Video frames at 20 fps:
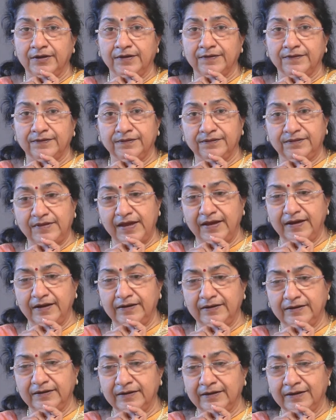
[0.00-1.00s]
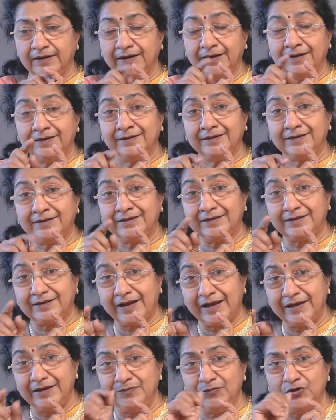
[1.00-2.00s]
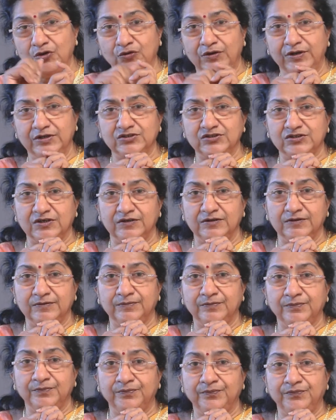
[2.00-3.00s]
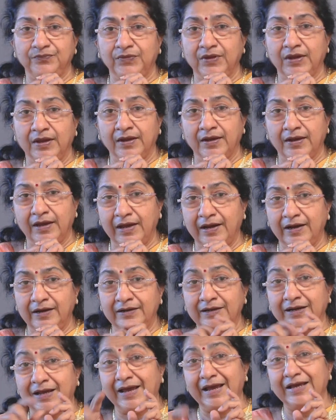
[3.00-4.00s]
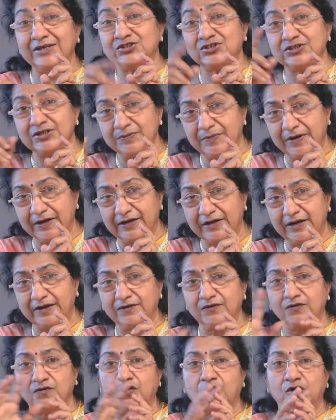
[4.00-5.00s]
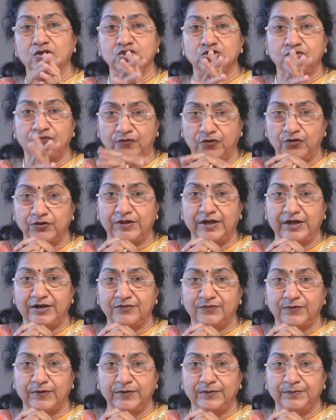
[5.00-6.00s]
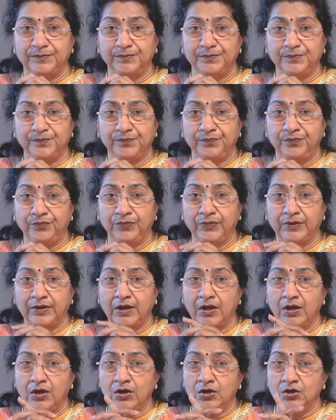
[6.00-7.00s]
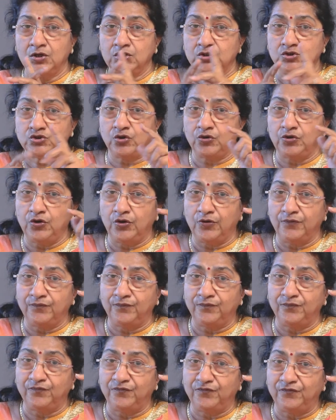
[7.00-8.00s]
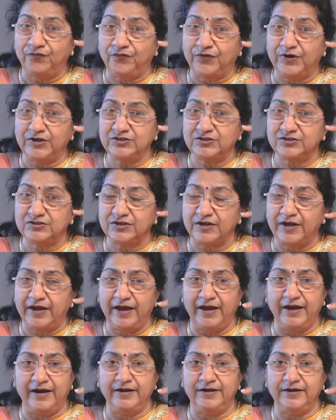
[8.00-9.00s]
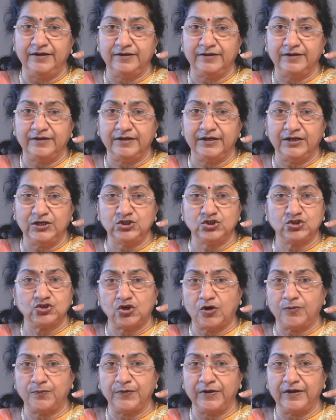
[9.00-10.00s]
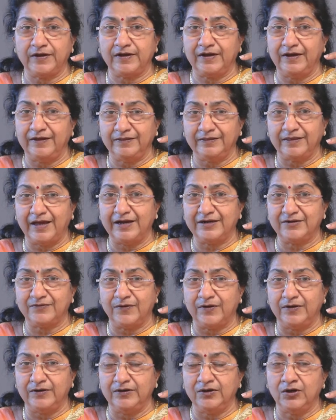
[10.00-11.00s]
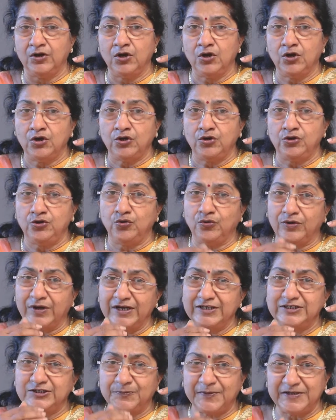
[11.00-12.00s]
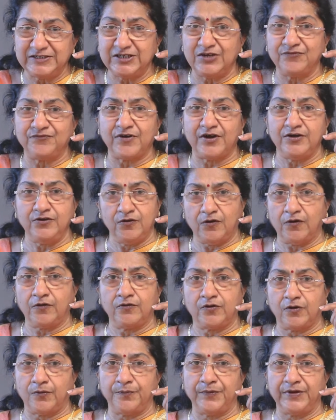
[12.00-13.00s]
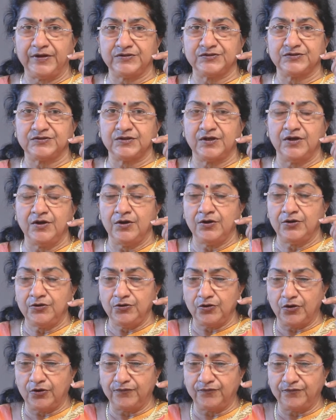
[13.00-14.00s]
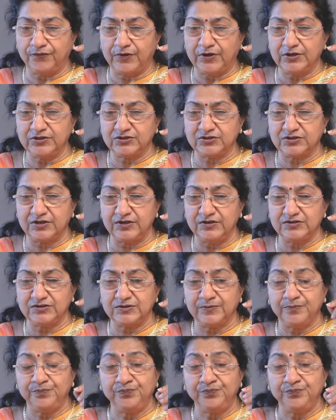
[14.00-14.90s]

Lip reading: then time duration and estimated cost for that one. So, your first head is topic. In that one, you can specify your topics. Your first is